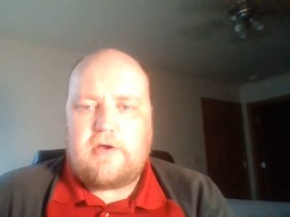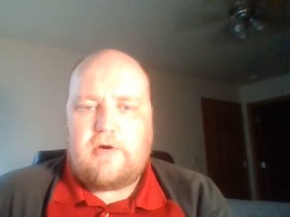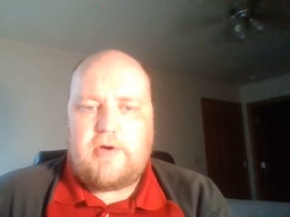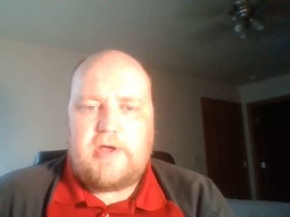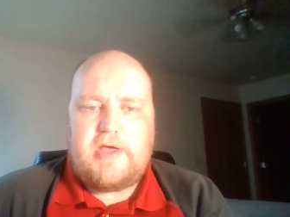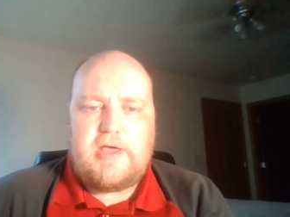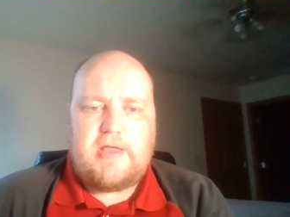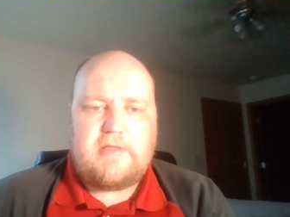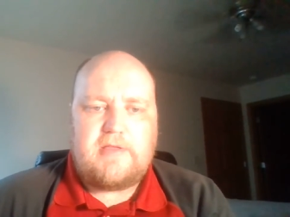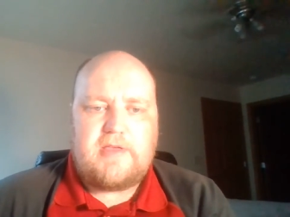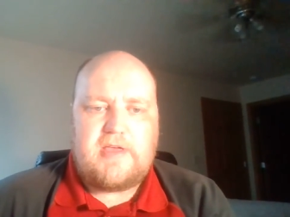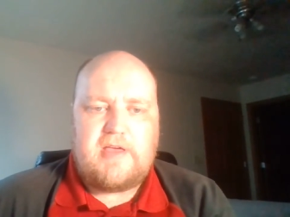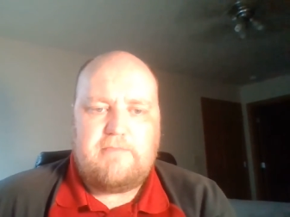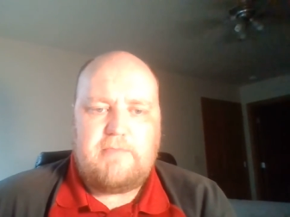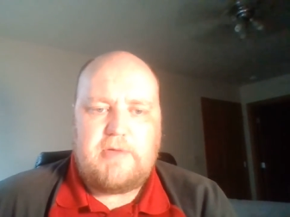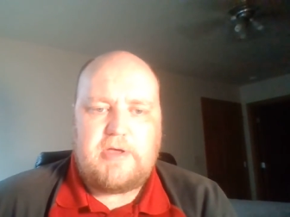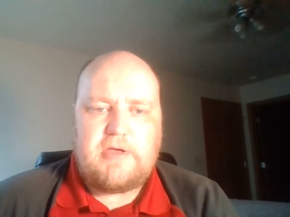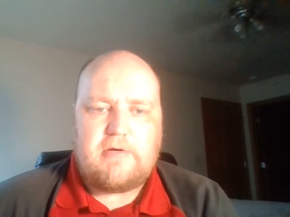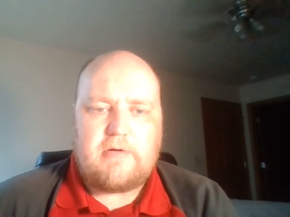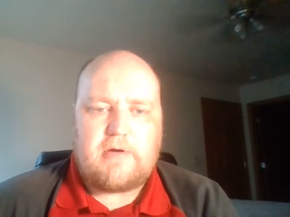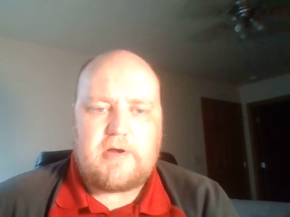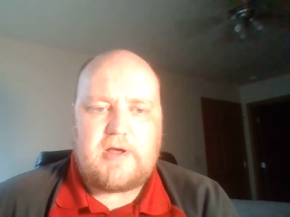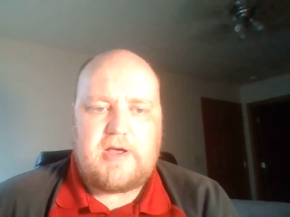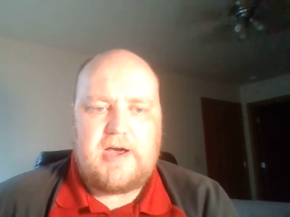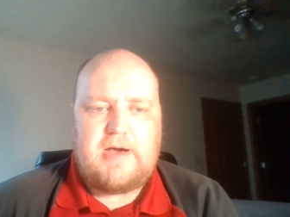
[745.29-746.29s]
Go ahead and give me
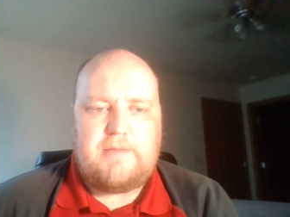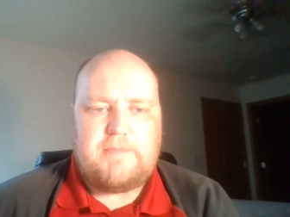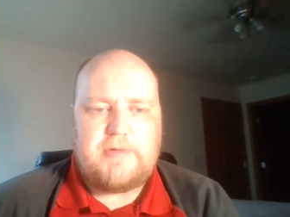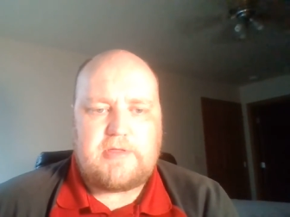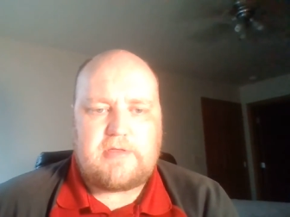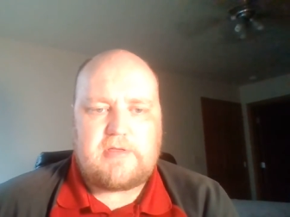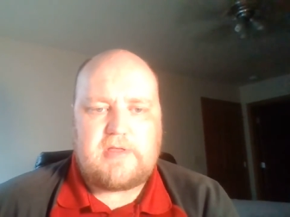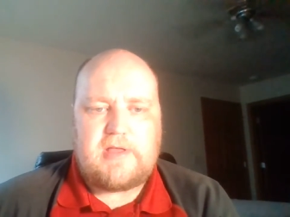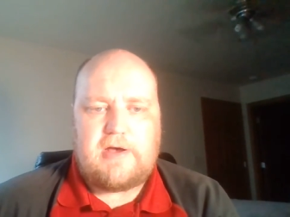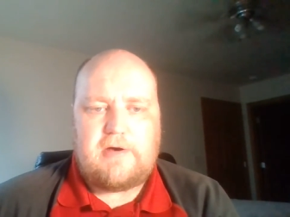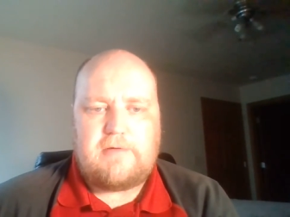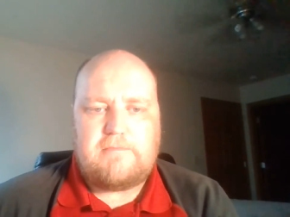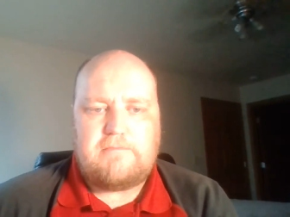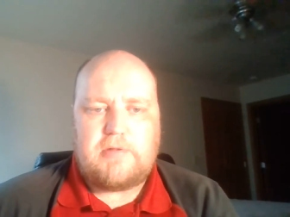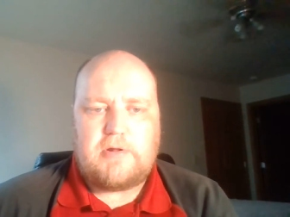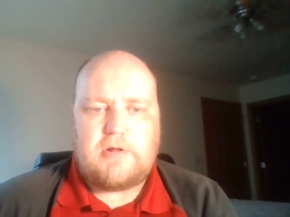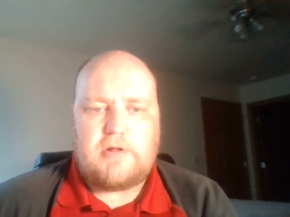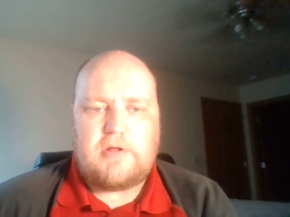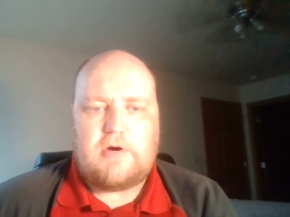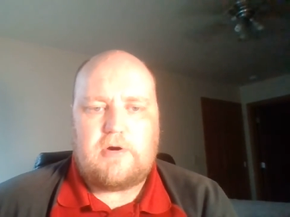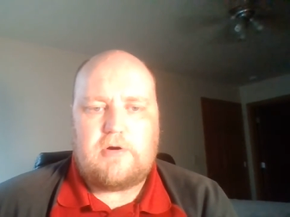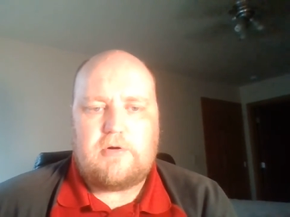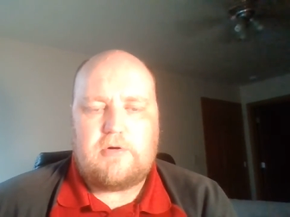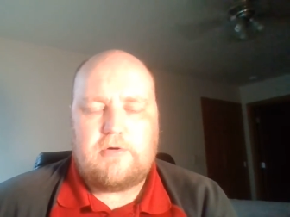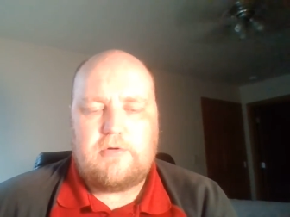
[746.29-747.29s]
your comments down
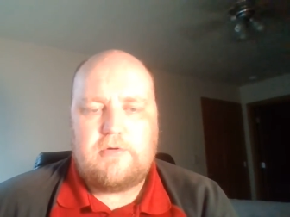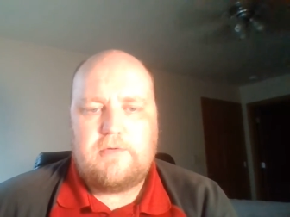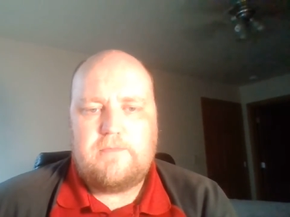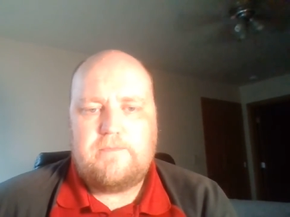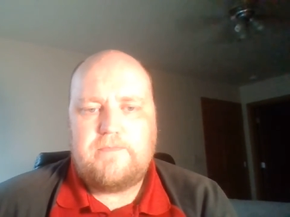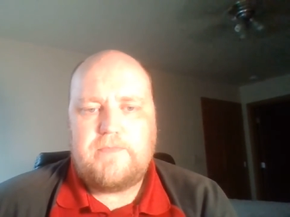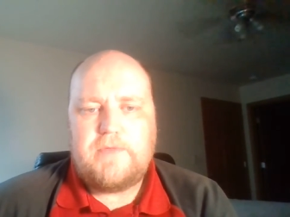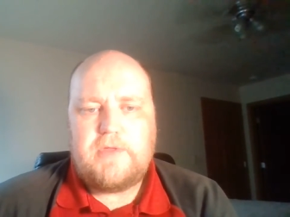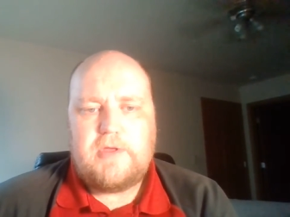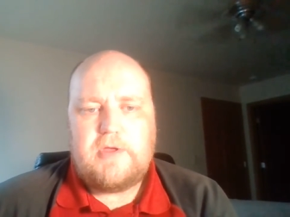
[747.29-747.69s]
below